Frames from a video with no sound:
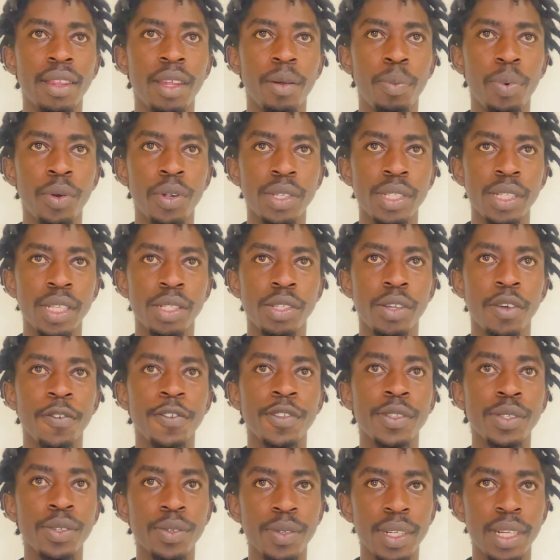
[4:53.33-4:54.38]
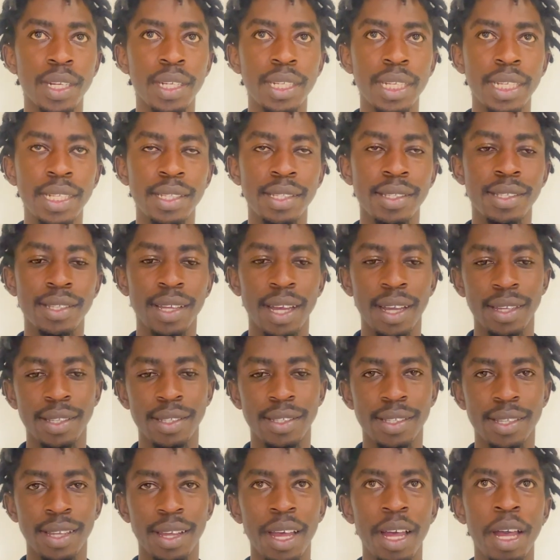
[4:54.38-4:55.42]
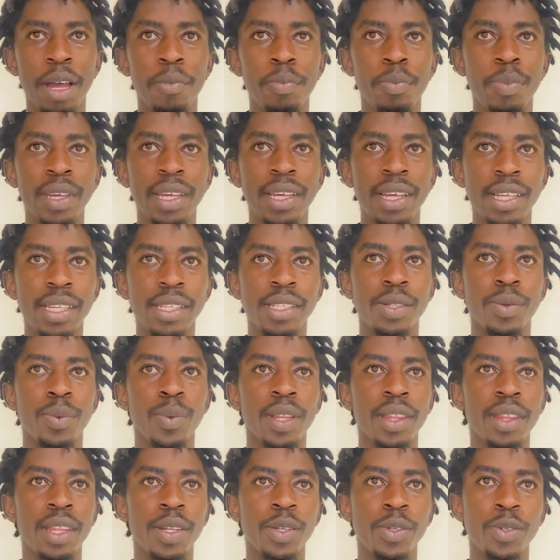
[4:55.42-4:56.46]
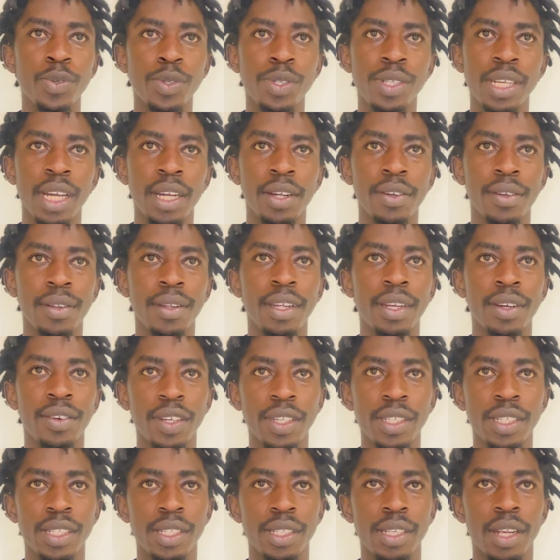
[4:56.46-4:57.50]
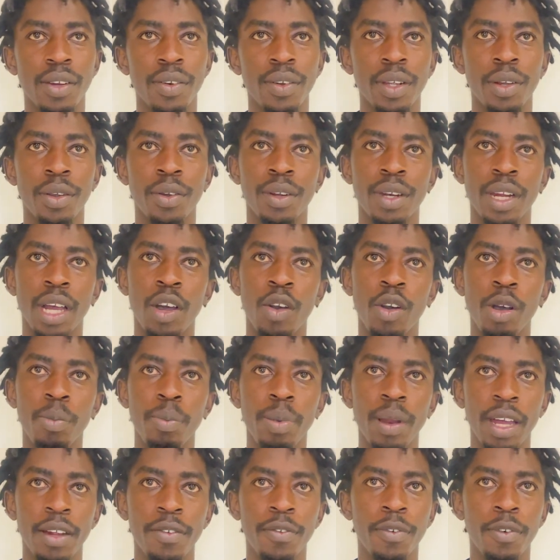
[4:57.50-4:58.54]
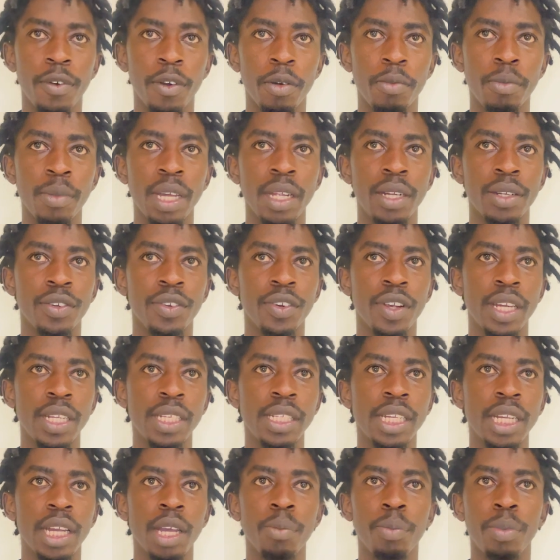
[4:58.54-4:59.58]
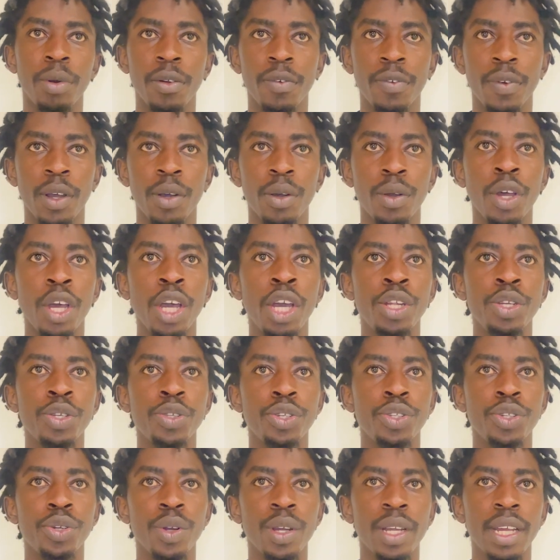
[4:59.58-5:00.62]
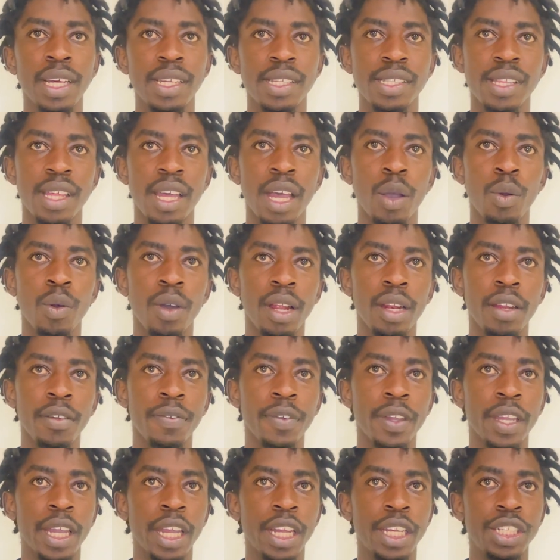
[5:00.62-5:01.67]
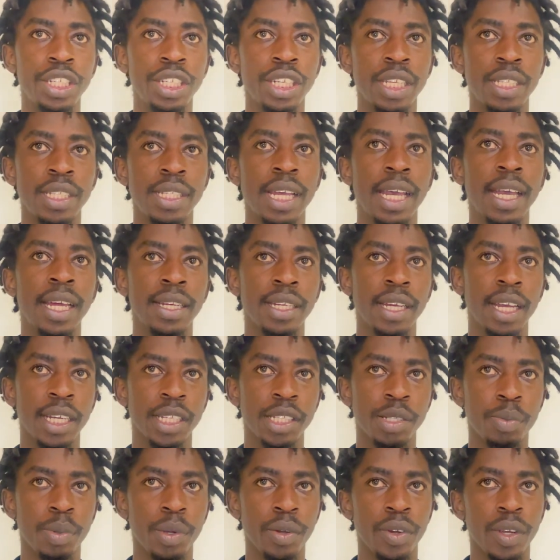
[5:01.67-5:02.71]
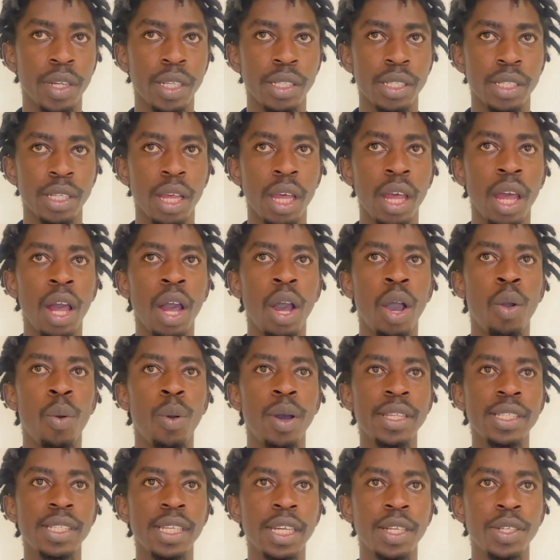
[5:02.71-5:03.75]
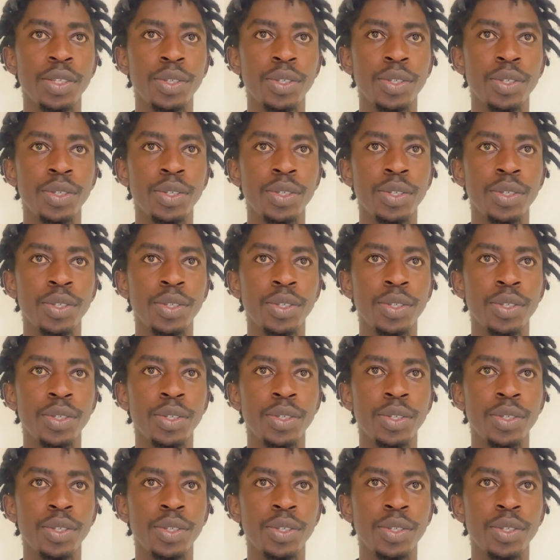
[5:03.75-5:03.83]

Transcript: The process of Student Insights begins with the tutor registering on our platform and creating a profile to showcase their qualifications and experience. Once a